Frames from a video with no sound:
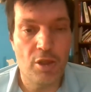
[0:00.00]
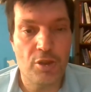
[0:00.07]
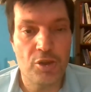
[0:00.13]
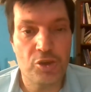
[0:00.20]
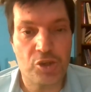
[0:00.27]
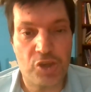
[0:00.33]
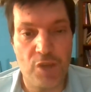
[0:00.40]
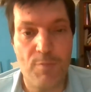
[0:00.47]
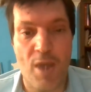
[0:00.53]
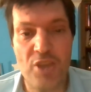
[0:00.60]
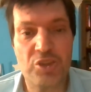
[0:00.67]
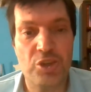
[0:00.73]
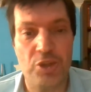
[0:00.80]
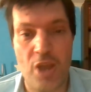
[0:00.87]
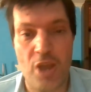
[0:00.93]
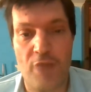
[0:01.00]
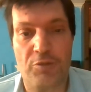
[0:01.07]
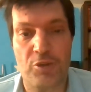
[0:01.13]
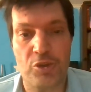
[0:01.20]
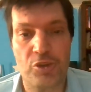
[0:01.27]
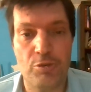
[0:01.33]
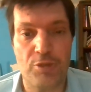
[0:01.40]
She mentioned after
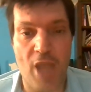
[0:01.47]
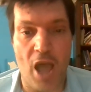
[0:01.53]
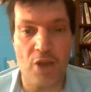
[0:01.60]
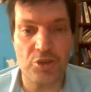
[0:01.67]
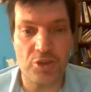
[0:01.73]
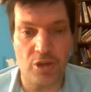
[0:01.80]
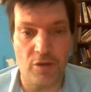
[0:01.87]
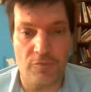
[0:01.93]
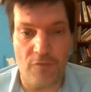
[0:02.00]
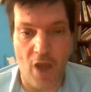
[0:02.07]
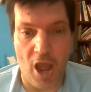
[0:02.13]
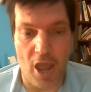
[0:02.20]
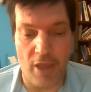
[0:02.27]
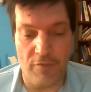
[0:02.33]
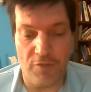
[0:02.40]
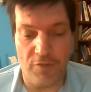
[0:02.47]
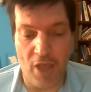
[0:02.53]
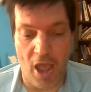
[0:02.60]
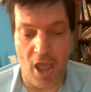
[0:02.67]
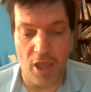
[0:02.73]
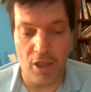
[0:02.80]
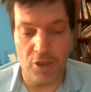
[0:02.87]
the 2005
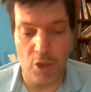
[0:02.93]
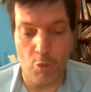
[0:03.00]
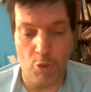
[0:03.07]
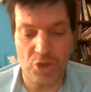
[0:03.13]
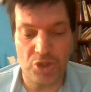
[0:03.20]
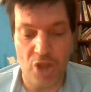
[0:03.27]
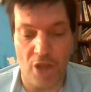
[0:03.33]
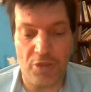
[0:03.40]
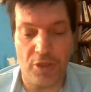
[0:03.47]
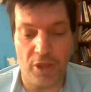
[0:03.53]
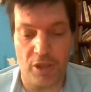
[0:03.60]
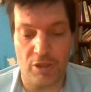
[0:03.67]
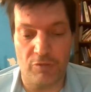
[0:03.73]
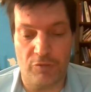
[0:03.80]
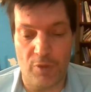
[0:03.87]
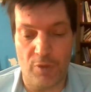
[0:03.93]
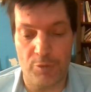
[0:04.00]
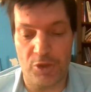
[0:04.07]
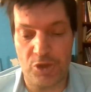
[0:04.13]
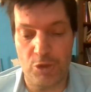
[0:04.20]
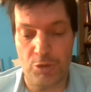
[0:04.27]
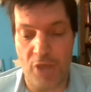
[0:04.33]
that it was nothing from the
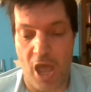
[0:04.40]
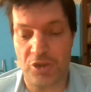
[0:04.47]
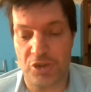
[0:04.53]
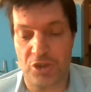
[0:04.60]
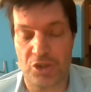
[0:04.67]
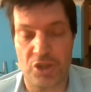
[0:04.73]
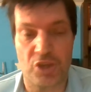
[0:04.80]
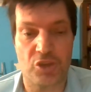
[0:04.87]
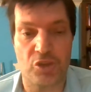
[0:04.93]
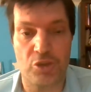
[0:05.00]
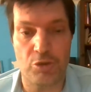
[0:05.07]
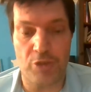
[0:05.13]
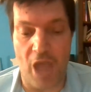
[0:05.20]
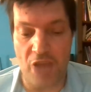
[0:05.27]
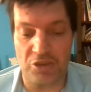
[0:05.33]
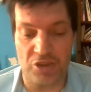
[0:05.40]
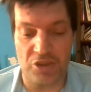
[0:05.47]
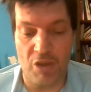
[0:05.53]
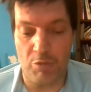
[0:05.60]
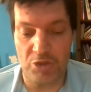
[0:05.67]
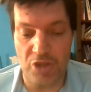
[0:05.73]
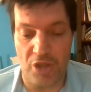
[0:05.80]
2006 and 2007,
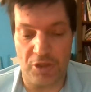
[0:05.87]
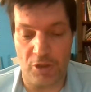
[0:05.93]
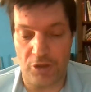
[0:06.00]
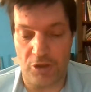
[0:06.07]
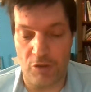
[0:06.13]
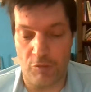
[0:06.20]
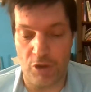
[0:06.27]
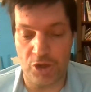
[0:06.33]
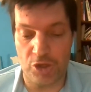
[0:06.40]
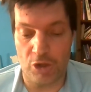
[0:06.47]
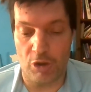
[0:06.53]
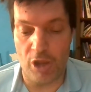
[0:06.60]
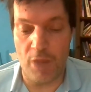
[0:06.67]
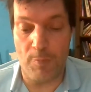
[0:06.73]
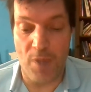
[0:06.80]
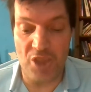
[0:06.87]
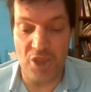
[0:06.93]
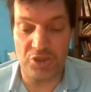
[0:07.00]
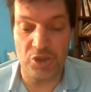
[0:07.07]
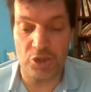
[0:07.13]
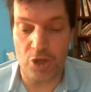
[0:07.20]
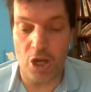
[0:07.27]
it was nothing like the original. It
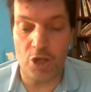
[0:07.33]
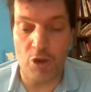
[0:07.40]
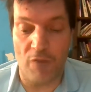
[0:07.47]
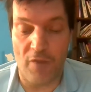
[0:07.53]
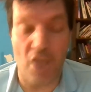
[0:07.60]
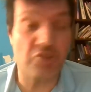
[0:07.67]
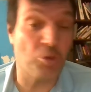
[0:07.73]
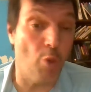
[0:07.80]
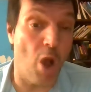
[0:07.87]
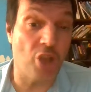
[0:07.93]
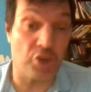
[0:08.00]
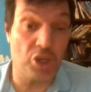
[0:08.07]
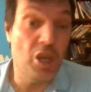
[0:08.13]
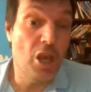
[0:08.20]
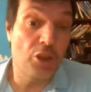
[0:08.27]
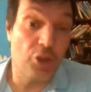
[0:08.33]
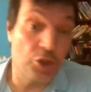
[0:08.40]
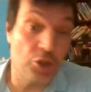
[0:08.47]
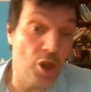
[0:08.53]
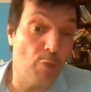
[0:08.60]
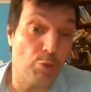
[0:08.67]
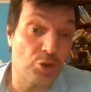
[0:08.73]
basically turned off fans from watching. The
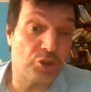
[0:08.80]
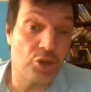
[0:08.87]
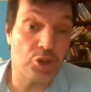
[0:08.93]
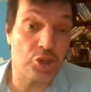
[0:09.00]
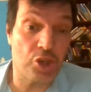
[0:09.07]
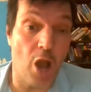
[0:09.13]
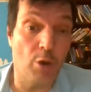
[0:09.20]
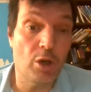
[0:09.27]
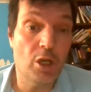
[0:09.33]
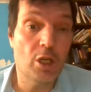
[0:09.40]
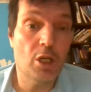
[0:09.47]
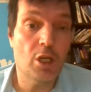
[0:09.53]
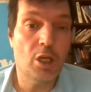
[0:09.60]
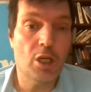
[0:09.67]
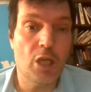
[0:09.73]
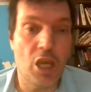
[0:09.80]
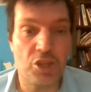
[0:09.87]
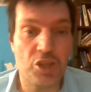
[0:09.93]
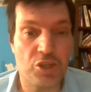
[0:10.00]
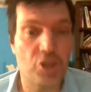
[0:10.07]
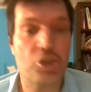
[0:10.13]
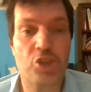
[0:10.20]
numbers did show.
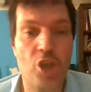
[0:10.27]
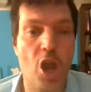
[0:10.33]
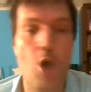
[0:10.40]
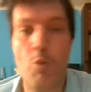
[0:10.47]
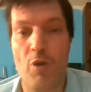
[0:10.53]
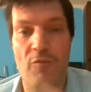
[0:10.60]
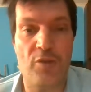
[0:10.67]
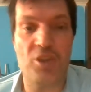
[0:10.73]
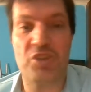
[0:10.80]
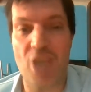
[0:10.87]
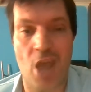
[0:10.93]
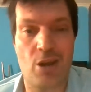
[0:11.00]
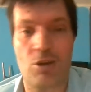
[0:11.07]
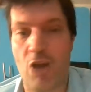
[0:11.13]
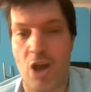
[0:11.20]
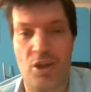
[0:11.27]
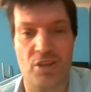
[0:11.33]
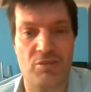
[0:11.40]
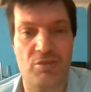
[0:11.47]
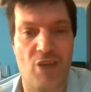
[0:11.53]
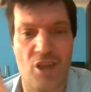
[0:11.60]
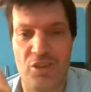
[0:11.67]
It did show when Vince had it on
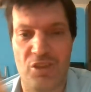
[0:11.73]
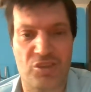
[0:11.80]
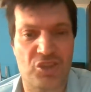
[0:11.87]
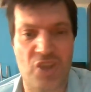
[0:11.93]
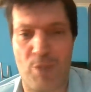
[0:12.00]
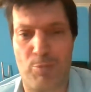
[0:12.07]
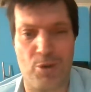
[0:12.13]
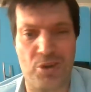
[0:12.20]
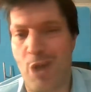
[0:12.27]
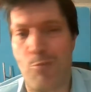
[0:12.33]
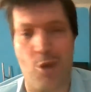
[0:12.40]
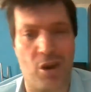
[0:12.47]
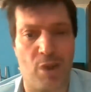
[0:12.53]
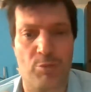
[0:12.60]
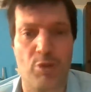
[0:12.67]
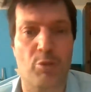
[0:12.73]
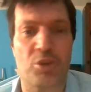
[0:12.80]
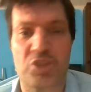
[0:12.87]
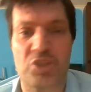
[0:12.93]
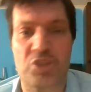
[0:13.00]
the separate network, I believe it was